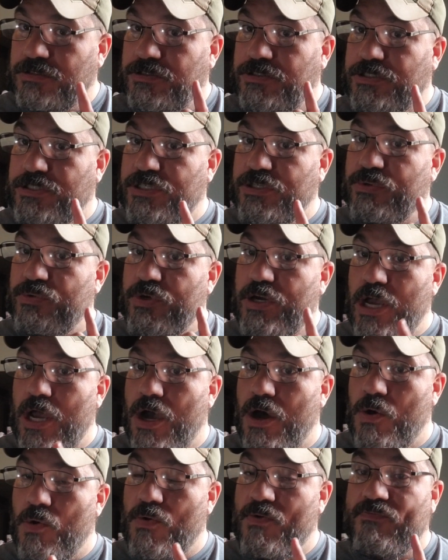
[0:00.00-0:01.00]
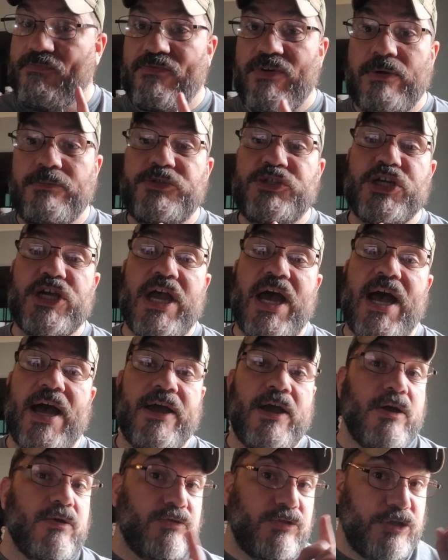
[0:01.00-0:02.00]
to go from
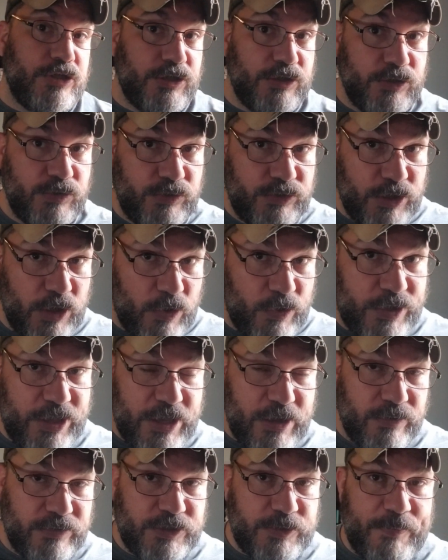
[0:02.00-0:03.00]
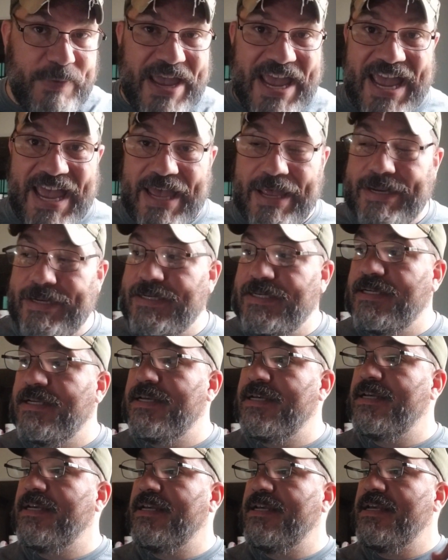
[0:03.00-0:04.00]
Chicago to Tokyo, Japan,
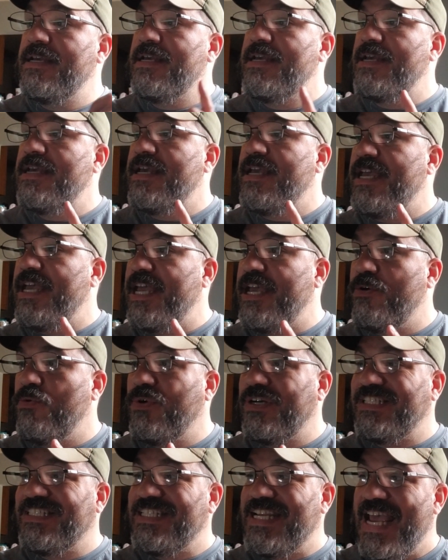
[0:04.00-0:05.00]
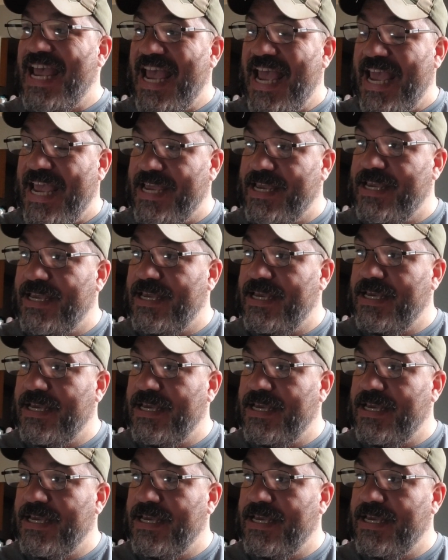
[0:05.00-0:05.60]
it would take